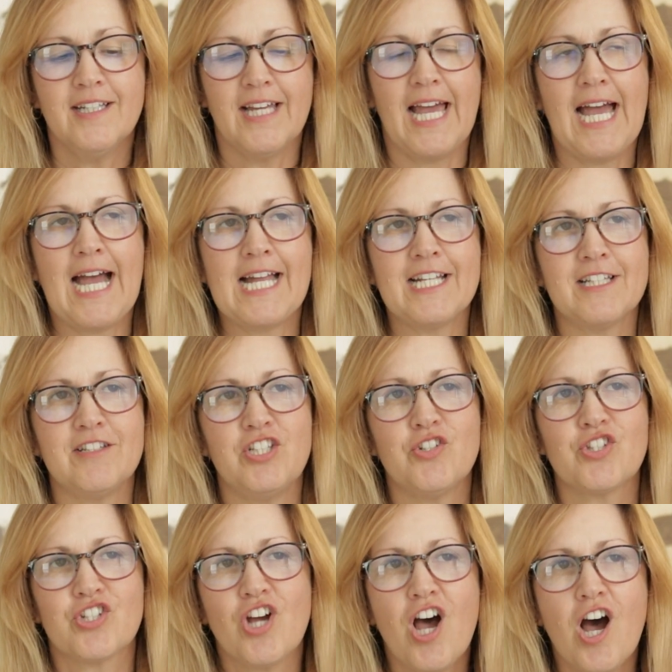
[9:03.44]
And you
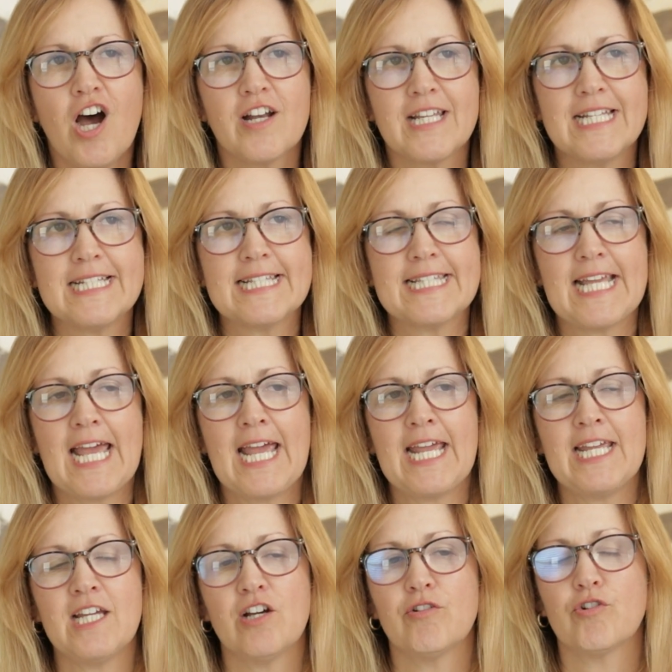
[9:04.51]
start in,
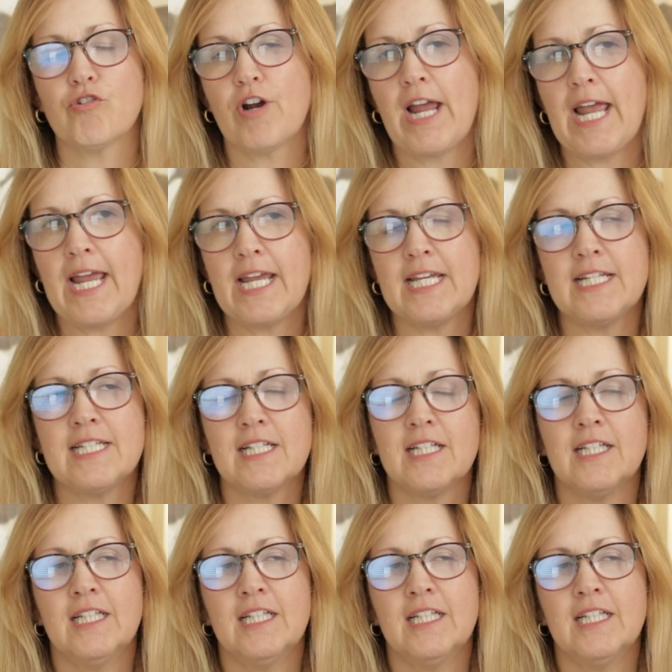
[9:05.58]
say, grade,